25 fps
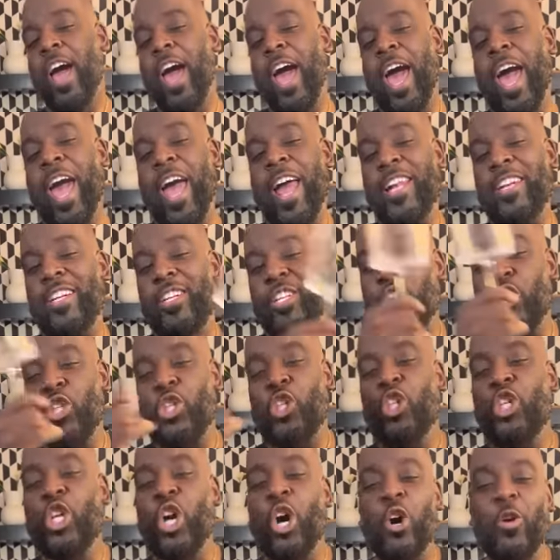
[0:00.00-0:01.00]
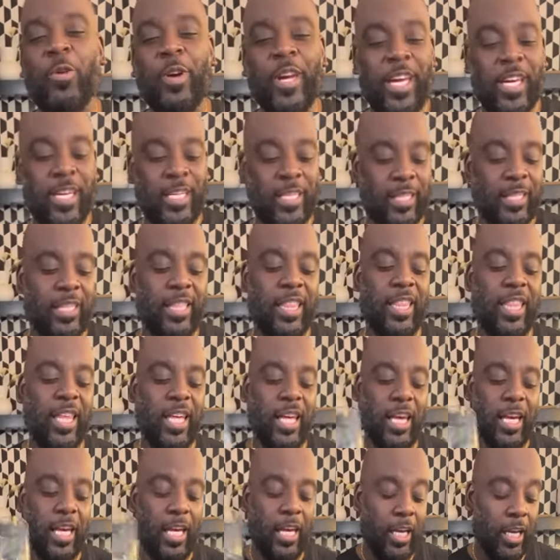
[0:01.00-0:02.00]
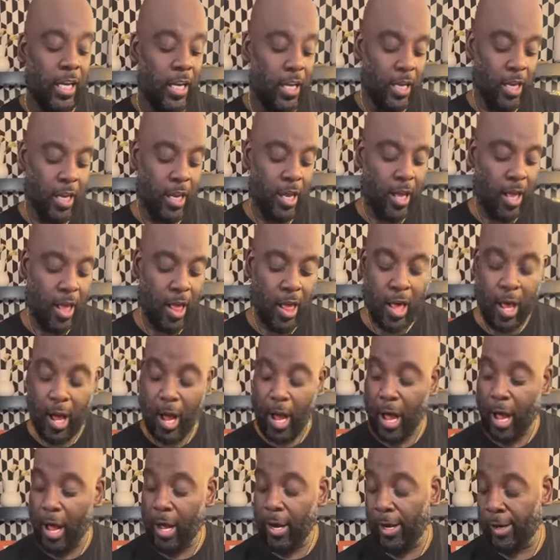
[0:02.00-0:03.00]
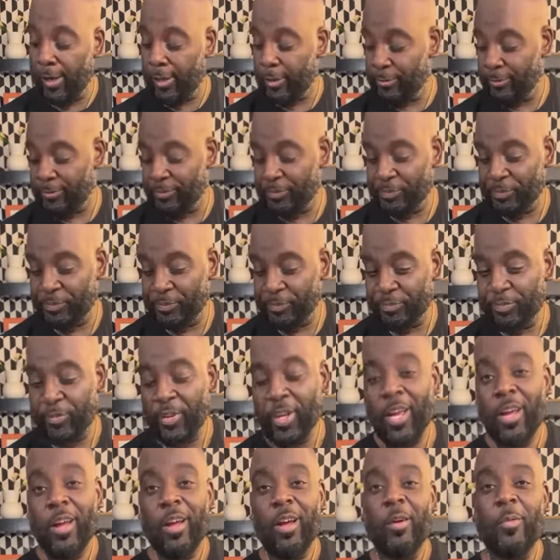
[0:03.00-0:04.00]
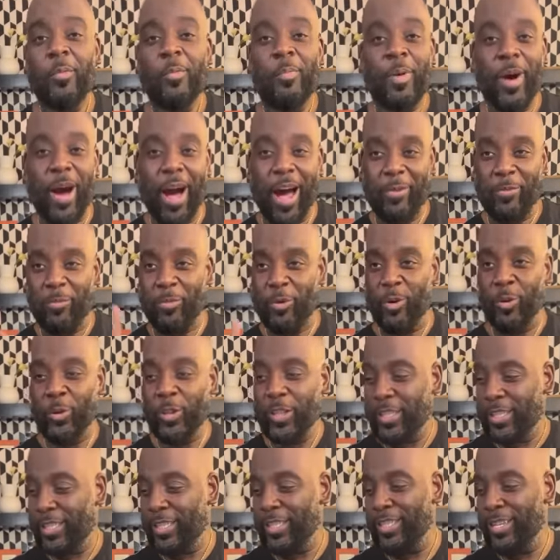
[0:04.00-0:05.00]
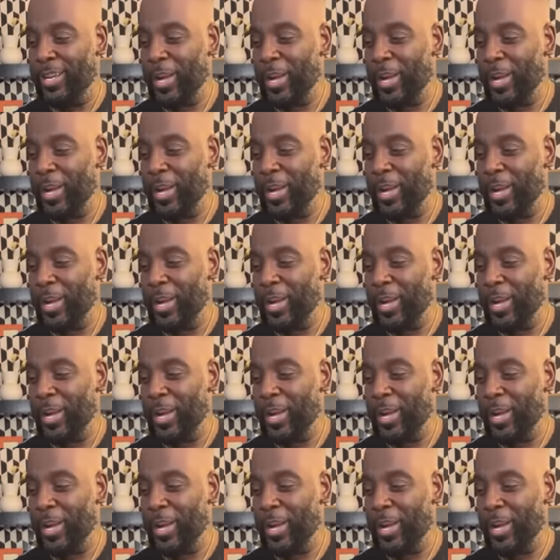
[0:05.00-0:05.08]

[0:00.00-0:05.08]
and so is the um, pot roast.